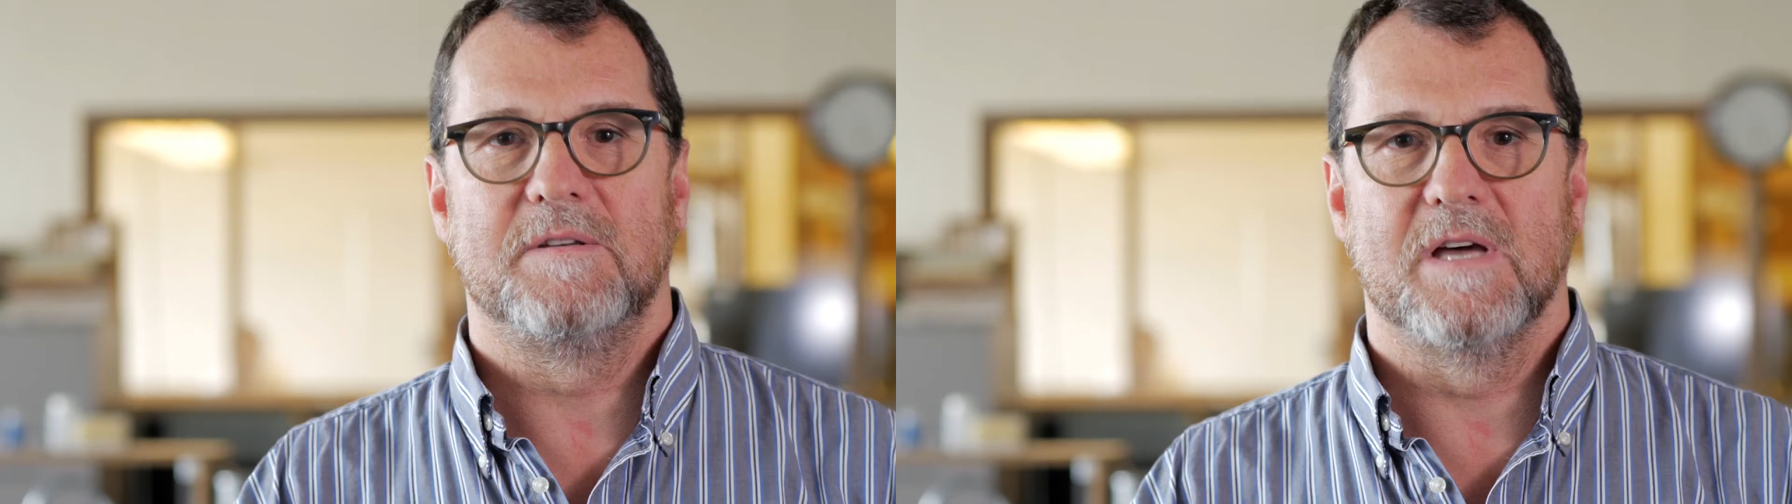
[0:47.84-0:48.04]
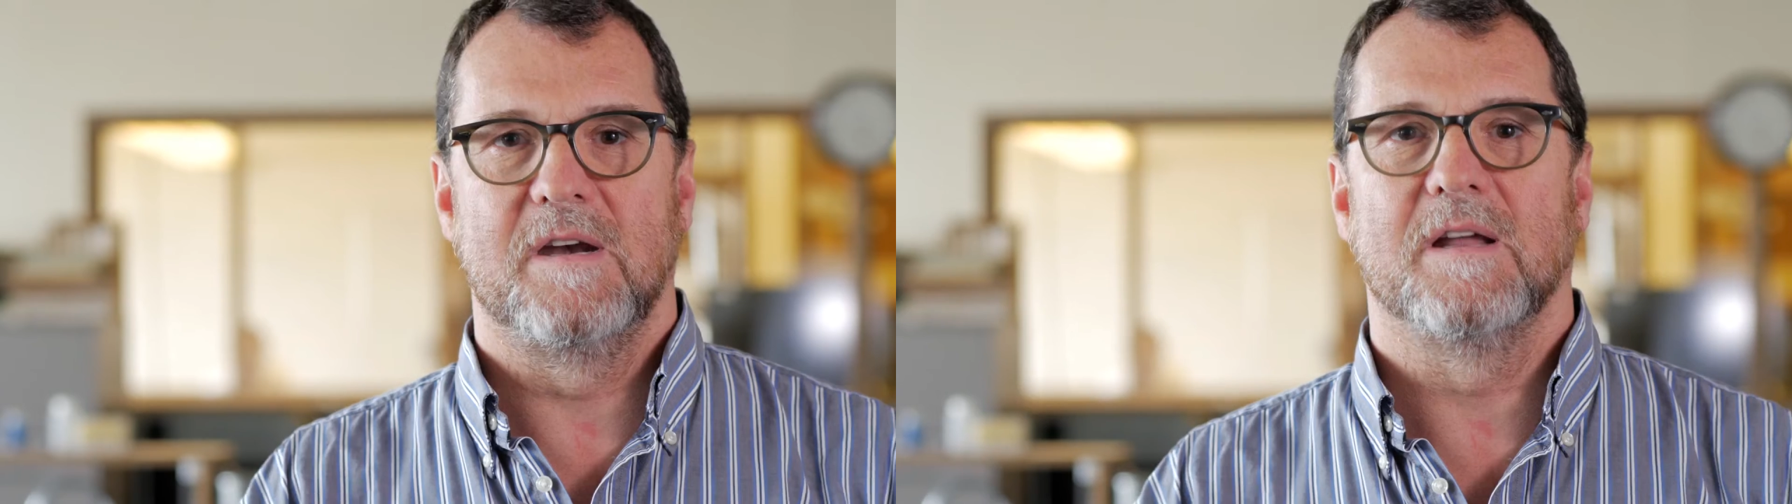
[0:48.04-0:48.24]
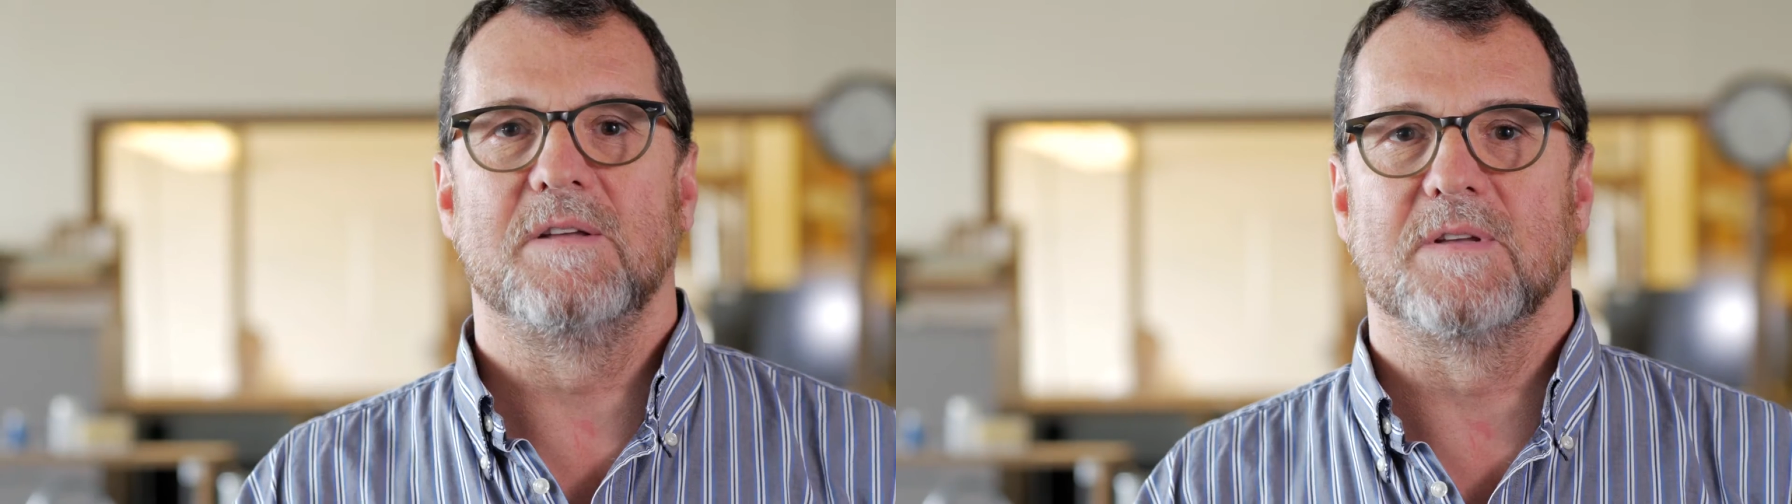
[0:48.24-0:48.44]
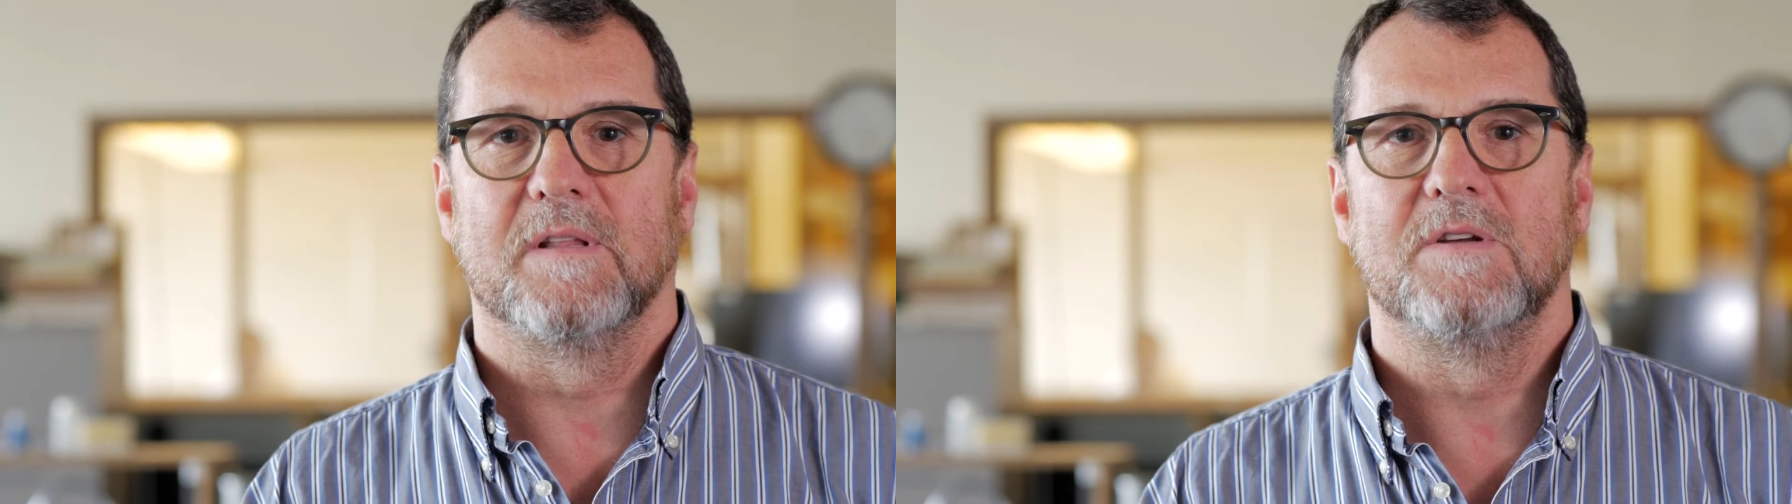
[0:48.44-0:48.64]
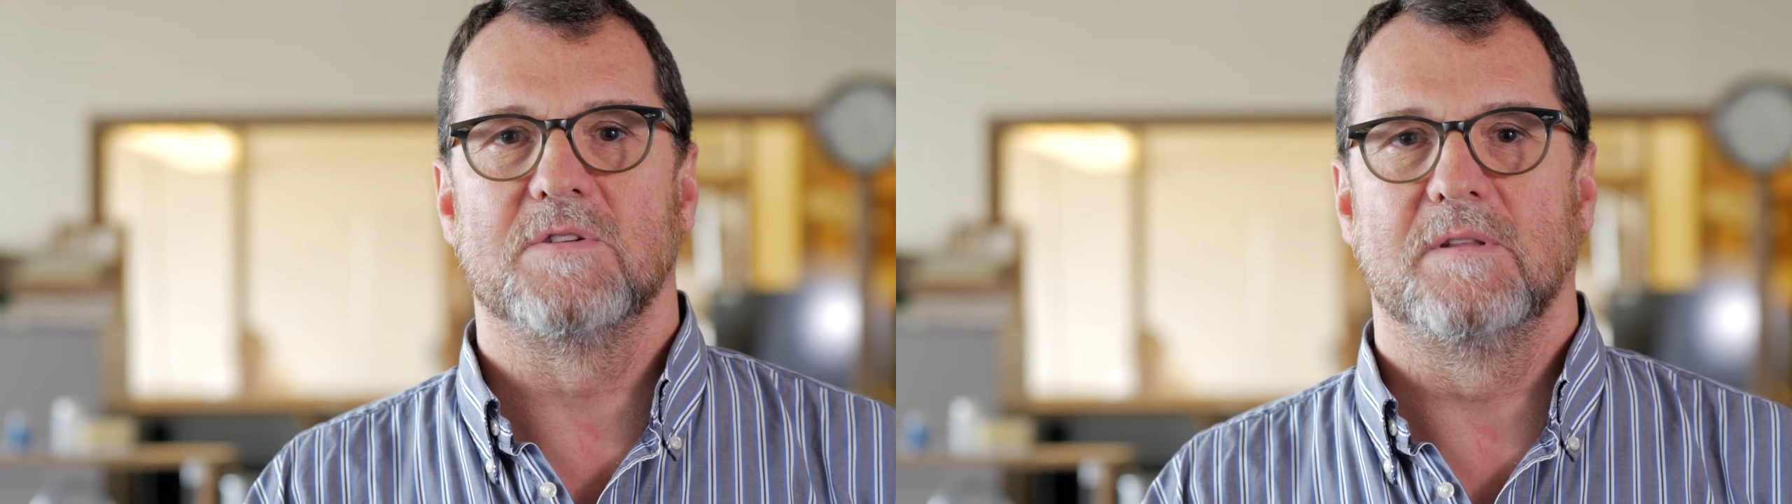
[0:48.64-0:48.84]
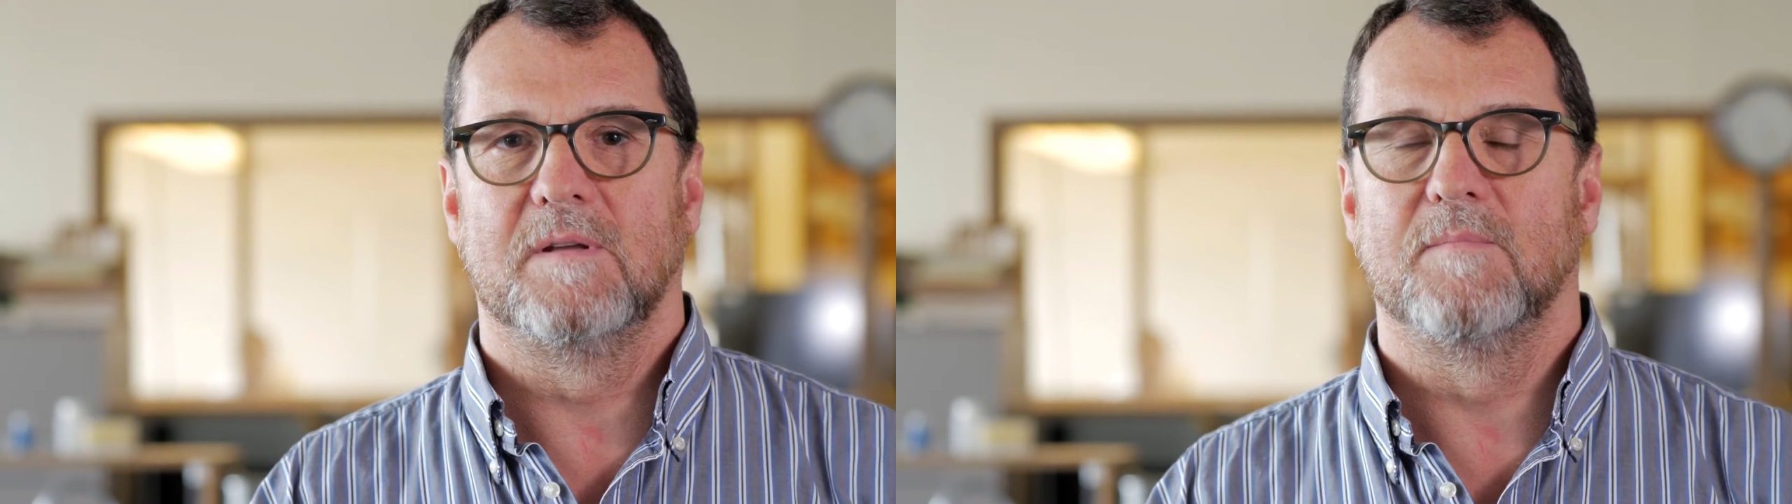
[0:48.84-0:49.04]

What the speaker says: done in isolation, that